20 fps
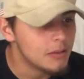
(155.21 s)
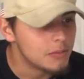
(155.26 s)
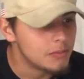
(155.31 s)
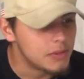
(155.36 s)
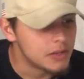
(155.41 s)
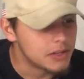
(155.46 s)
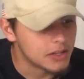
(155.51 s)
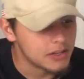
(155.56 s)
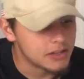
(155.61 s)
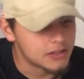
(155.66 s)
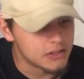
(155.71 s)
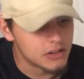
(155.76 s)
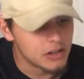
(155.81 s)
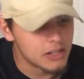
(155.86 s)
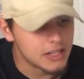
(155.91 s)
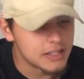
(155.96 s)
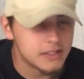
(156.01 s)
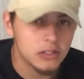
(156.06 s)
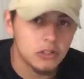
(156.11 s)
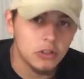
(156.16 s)
Because, you know,
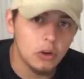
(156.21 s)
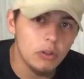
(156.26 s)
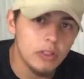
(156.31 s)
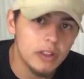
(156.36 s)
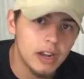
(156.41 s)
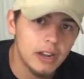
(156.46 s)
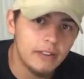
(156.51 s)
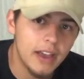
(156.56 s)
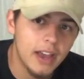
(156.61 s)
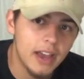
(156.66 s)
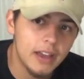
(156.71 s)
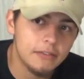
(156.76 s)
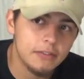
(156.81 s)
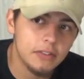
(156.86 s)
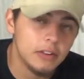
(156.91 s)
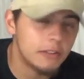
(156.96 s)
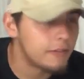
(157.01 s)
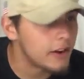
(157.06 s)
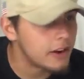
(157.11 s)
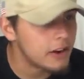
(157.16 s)
that's a goal that I've had
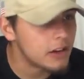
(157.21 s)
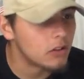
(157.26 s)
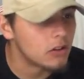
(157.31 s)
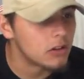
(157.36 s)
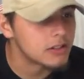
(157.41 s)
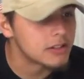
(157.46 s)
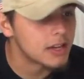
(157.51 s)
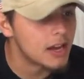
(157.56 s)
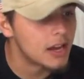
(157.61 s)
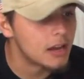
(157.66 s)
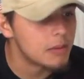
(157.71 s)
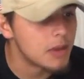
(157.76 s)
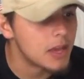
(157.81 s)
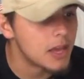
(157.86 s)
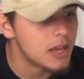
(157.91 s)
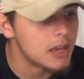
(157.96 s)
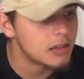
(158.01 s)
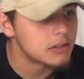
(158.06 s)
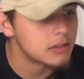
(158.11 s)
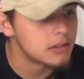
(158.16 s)
for a very long time,
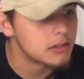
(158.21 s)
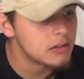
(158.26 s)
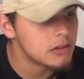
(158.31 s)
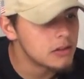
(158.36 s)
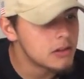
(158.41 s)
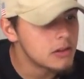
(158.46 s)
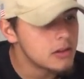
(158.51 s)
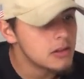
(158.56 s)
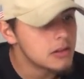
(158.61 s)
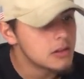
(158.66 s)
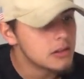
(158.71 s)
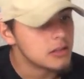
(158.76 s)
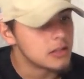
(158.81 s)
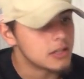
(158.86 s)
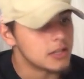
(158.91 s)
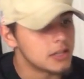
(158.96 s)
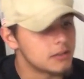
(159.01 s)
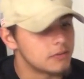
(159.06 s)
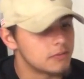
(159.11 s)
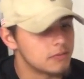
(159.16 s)
and
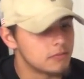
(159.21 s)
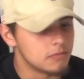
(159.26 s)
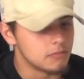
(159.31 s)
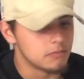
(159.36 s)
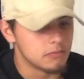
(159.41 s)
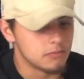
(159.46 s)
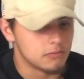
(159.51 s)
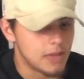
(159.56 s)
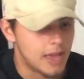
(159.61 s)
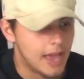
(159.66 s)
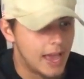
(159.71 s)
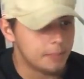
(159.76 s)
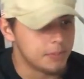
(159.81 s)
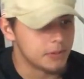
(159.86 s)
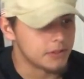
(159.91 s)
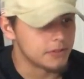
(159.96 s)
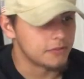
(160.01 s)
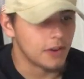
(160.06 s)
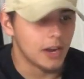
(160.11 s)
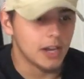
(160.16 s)
it
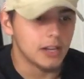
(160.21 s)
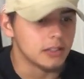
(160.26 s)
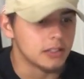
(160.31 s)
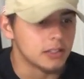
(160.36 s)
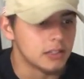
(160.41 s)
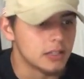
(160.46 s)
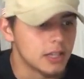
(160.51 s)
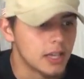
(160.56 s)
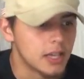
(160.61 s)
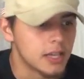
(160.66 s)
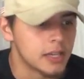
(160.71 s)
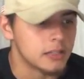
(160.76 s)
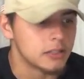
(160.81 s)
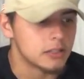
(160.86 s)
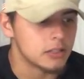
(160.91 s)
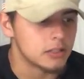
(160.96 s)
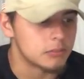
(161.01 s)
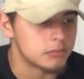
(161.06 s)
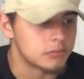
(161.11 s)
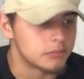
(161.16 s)
happened finally. And,
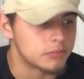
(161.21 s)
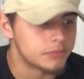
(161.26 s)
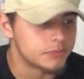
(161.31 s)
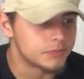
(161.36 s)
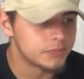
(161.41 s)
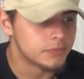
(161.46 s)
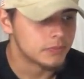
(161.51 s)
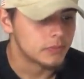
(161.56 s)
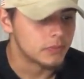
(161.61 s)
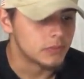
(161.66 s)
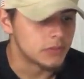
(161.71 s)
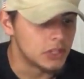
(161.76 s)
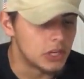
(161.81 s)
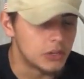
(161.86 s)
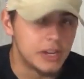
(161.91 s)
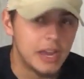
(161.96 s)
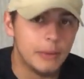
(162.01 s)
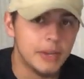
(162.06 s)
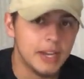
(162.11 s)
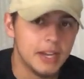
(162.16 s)
you know,
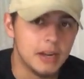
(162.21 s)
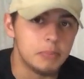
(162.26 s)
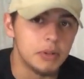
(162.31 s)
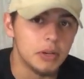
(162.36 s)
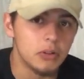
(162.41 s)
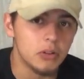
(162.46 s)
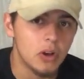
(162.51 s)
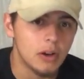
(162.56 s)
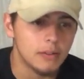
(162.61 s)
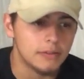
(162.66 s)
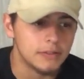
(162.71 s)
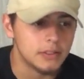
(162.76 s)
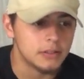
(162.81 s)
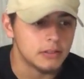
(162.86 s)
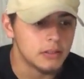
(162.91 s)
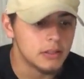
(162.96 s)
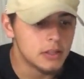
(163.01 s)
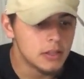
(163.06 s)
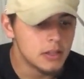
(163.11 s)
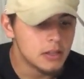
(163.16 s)
now we got to build off
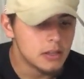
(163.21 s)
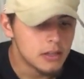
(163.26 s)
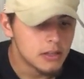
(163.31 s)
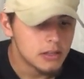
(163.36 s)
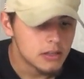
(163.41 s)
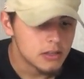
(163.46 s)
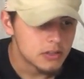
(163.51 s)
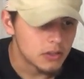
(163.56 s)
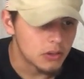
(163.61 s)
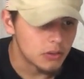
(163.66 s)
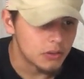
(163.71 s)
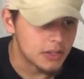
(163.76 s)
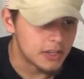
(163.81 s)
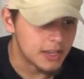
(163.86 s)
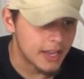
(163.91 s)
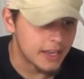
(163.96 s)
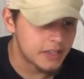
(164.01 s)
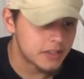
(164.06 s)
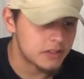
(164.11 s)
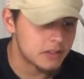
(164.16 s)
it. So the
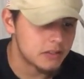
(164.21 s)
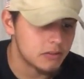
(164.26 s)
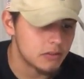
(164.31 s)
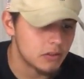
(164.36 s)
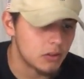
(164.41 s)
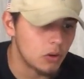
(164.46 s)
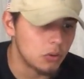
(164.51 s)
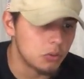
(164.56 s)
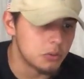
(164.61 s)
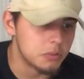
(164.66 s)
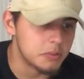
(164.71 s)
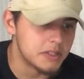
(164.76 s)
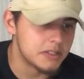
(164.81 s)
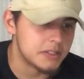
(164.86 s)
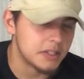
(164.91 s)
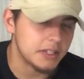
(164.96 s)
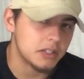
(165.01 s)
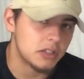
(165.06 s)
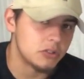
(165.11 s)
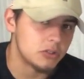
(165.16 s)
next goal would be
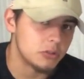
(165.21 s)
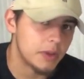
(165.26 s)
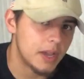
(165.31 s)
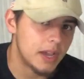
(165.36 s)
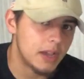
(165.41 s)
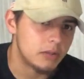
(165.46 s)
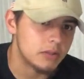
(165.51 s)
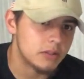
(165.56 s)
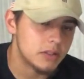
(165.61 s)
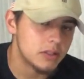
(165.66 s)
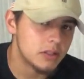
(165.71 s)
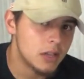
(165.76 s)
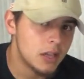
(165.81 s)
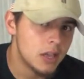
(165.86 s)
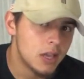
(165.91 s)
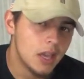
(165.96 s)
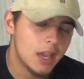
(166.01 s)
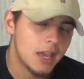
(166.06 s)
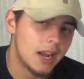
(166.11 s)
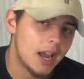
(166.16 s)
600 pounds.
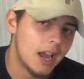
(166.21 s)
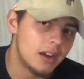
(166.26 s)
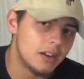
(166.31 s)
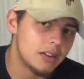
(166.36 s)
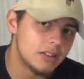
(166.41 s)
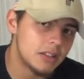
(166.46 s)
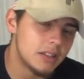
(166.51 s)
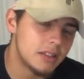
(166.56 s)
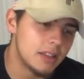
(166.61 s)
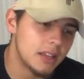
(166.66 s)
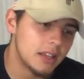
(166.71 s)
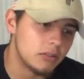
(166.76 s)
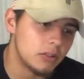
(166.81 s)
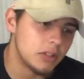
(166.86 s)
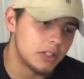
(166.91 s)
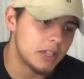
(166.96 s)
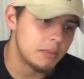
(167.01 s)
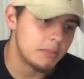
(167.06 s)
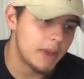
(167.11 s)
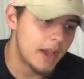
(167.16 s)
And I honestly think,
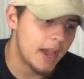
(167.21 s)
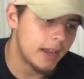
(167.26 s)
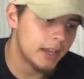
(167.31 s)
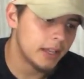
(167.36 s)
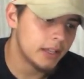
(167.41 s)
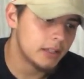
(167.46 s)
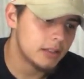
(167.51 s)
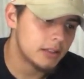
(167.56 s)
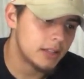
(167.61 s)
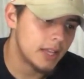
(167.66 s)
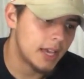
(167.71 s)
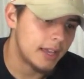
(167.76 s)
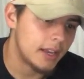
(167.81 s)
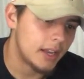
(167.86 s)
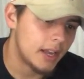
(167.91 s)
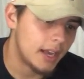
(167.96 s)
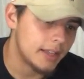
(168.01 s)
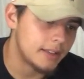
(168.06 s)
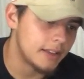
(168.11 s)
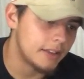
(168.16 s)
looking back, that
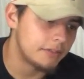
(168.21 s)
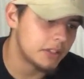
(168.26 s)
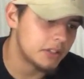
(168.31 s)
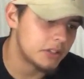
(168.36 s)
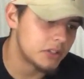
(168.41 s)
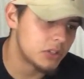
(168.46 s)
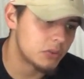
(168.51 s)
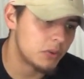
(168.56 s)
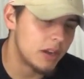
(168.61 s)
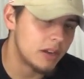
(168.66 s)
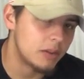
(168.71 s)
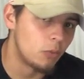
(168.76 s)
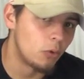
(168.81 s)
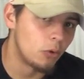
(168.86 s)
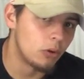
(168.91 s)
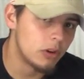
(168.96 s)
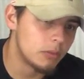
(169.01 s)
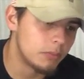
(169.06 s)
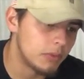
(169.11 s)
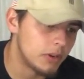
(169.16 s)
I definitely could have squatted
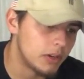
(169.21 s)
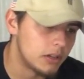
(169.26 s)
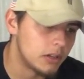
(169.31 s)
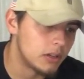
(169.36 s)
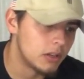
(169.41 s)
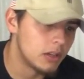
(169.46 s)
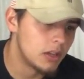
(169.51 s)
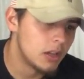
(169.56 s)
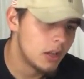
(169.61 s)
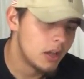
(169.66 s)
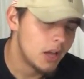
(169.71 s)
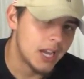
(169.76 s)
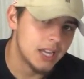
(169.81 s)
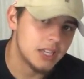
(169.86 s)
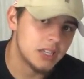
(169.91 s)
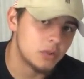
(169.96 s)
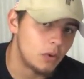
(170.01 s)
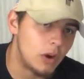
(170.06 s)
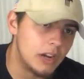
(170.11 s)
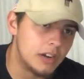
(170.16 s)
more, but I
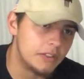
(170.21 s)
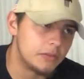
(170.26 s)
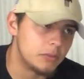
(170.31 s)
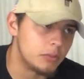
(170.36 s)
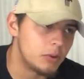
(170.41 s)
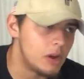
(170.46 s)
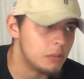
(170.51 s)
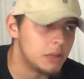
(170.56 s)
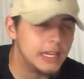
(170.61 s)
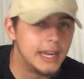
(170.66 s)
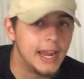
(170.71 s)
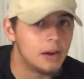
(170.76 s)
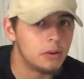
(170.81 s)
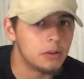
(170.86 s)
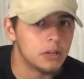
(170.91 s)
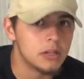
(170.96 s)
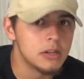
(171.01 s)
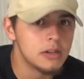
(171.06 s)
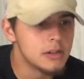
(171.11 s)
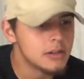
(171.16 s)
squatted for probably an
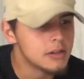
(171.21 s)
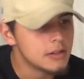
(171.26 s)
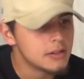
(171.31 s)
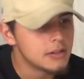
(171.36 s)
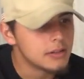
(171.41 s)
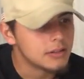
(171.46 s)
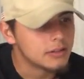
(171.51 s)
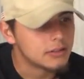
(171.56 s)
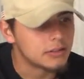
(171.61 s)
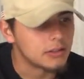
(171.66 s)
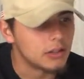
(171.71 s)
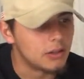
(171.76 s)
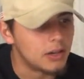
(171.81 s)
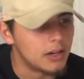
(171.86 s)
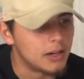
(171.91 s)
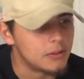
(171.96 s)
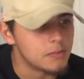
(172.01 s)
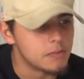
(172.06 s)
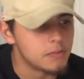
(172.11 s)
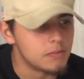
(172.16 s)
hour.
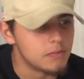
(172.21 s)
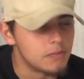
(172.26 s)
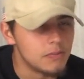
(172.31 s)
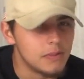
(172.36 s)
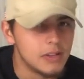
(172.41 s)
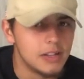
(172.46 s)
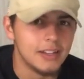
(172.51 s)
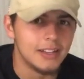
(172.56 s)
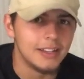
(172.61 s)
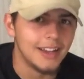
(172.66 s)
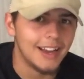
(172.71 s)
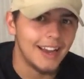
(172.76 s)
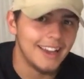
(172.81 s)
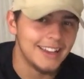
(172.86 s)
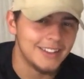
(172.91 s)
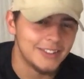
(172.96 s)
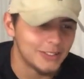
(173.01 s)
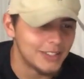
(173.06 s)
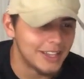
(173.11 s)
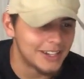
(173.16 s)
So I
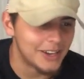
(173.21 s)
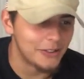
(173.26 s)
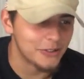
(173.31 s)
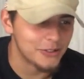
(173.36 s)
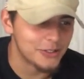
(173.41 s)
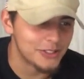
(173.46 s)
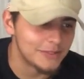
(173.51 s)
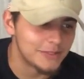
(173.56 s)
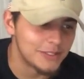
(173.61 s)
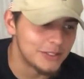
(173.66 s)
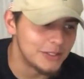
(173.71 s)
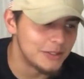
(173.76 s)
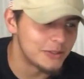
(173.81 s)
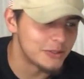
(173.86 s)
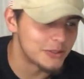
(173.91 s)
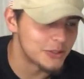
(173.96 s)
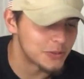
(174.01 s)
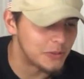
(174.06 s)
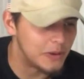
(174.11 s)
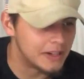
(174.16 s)
still had other stuff to do
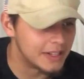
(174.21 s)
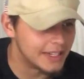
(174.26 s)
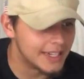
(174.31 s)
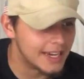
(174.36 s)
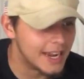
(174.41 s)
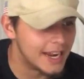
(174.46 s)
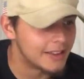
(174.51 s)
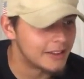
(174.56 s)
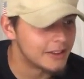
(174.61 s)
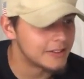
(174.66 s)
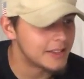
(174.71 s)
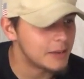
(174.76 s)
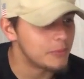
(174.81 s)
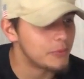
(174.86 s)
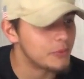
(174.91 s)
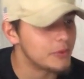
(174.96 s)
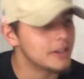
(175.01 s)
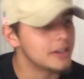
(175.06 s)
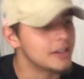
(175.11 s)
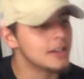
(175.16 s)
and just wanted to get out of there at that
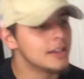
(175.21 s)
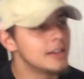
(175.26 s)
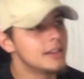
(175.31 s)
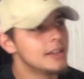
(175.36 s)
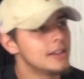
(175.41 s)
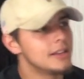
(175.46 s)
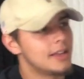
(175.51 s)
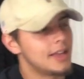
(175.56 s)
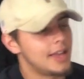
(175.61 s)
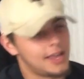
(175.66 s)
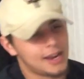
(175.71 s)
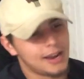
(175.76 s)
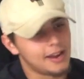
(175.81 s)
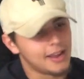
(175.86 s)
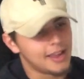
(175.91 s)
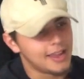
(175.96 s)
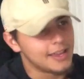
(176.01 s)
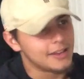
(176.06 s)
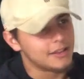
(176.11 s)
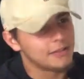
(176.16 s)
point. And I
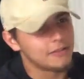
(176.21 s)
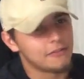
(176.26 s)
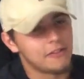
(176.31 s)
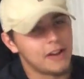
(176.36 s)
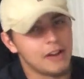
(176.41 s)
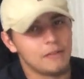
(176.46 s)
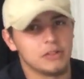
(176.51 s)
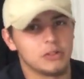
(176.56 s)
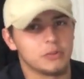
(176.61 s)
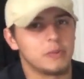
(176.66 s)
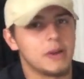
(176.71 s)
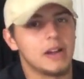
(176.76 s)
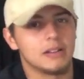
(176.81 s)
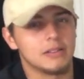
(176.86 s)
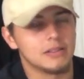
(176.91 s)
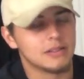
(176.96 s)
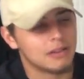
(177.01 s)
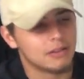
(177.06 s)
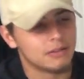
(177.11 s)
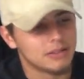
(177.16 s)
hit 500
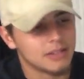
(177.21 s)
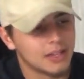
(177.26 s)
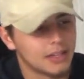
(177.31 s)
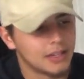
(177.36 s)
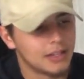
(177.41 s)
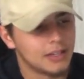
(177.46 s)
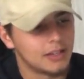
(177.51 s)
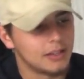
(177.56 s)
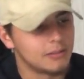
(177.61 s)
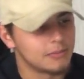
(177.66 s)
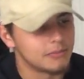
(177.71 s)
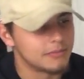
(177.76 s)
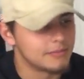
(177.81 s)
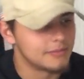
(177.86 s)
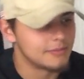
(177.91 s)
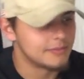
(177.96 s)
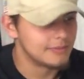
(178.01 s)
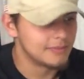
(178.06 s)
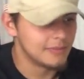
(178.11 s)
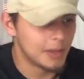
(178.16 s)
pounds. So I was like, I'm
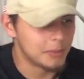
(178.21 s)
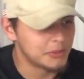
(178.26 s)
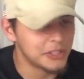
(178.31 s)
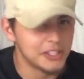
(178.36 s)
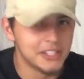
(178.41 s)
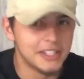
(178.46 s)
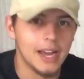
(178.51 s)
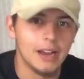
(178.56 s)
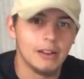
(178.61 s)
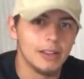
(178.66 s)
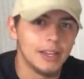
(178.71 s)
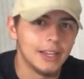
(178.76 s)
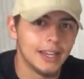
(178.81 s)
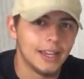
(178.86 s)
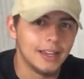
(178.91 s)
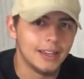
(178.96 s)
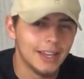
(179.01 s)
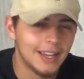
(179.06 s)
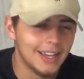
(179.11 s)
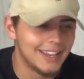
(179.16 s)
good now. Like,
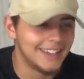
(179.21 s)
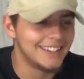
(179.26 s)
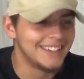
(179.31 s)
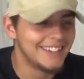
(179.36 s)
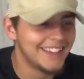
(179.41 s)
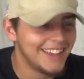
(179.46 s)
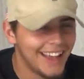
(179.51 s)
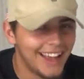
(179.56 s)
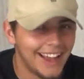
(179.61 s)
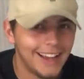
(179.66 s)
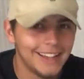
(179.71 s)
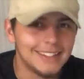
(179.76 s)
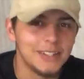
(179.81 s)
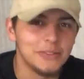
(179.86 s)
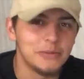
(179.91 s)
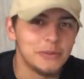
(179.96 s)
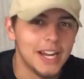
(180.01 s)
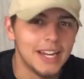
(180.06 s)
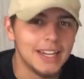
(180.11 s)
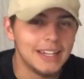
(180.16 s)
I
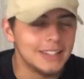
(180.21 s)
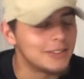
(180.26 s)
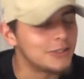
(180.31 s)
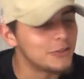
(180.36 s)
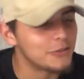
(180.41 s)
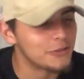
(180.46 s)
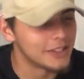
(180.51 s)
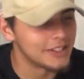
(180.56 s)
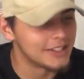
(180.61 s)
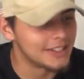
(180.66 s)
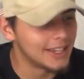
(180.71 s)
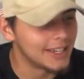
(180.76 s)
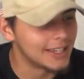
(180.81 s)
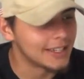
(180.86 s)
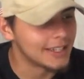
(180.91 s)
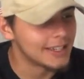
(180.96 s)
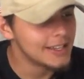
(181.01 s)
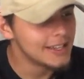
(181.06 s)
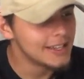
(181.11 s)
did what I needed to do for the day,